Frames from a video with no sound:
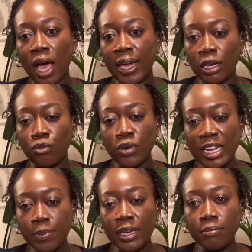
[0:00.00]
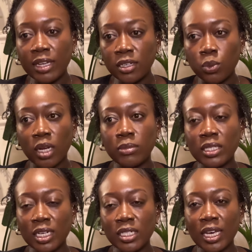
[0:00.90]
I can really be committed when I'm
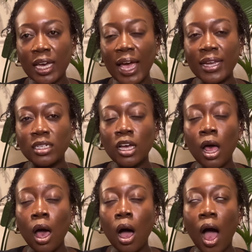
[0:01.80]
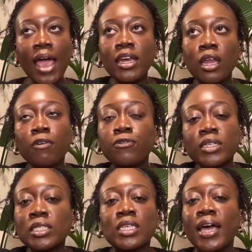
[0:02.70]
studying and I love
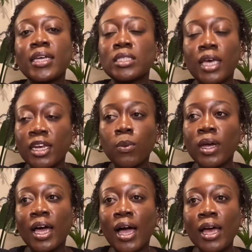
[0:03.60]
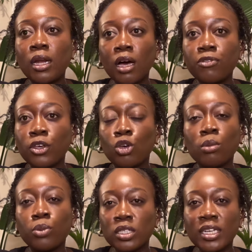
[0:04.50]
science anyway. Like I love the human
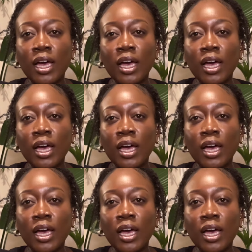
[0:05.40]
body.